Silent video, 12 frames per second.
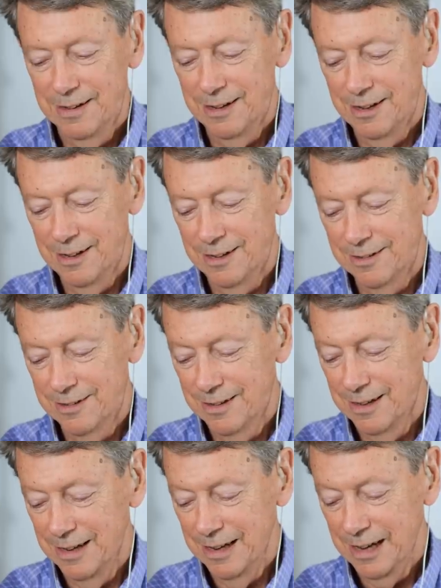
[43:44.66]
Uh,
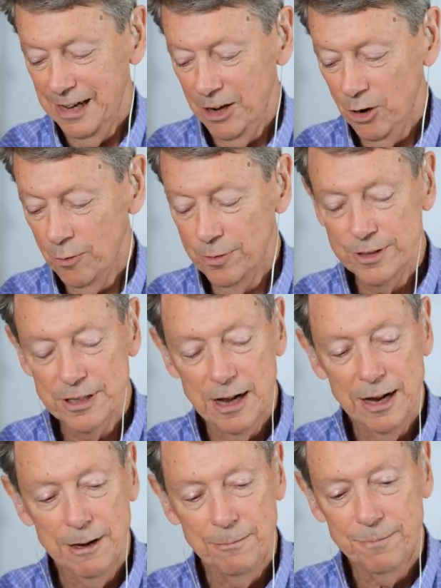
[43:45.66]
and over
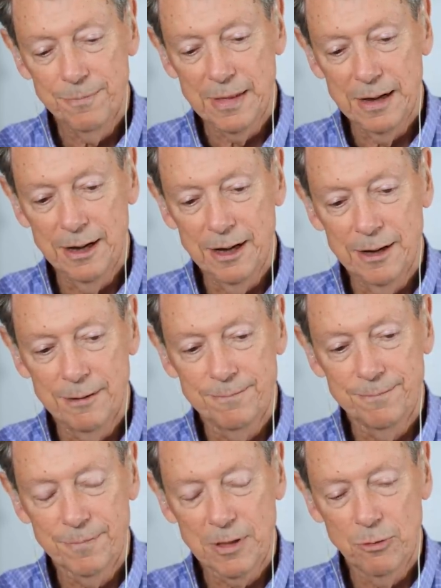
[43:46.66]
time,
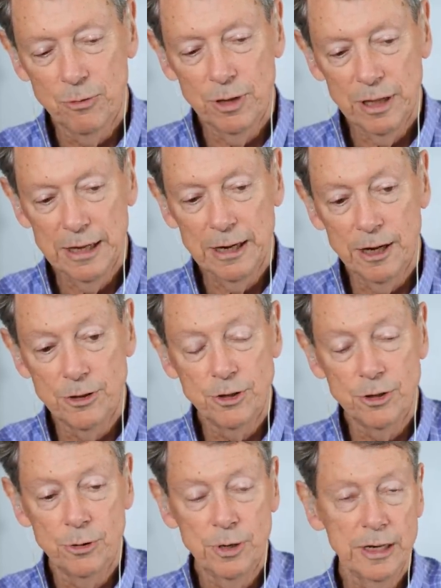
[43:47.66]
um, really
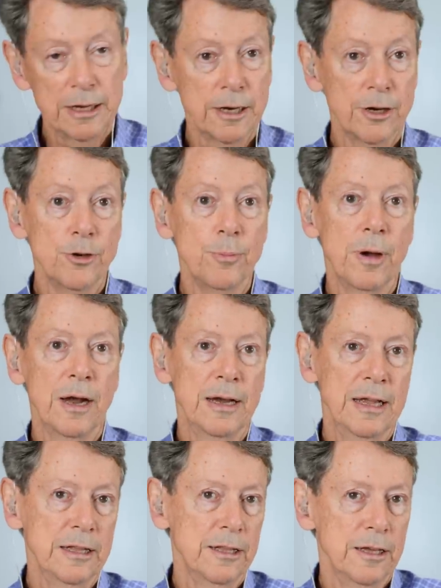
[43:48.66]
undoing and
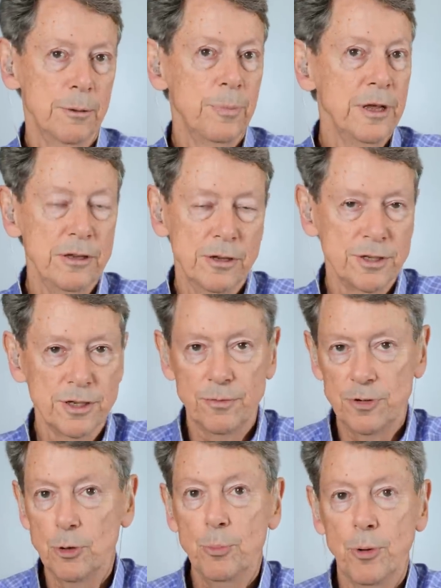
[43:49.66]
undermining the opinions
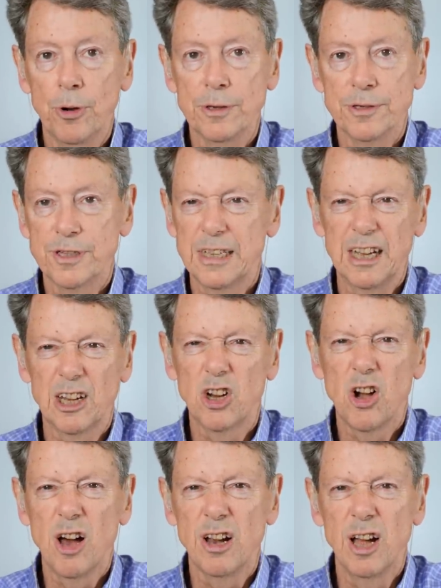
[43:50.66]
and viewpoints that get
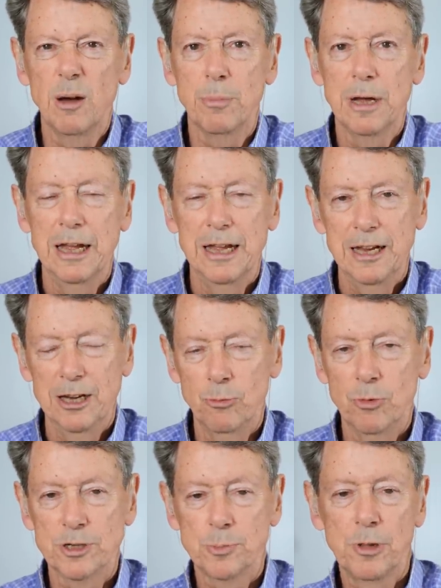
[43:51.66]
caught up
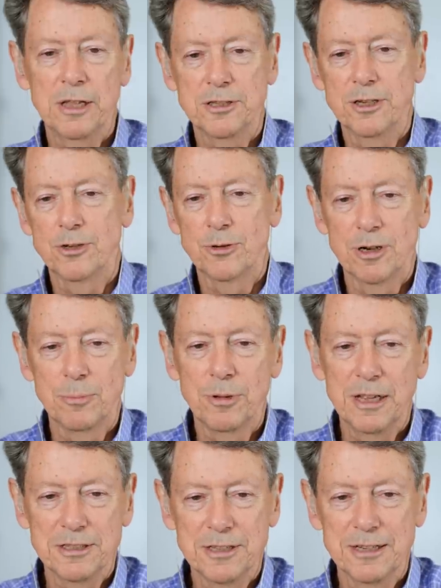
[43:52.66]
in what's pleasant or
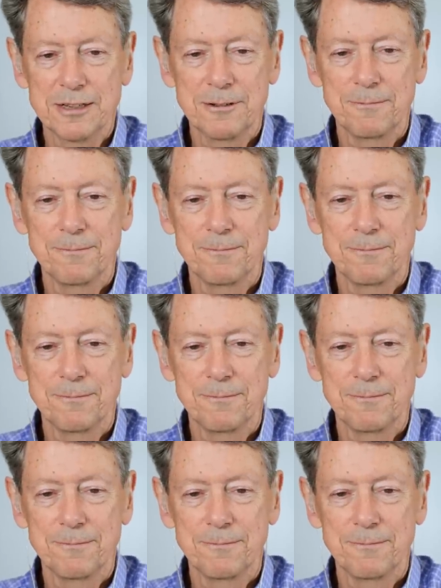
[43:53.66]
unpleasant.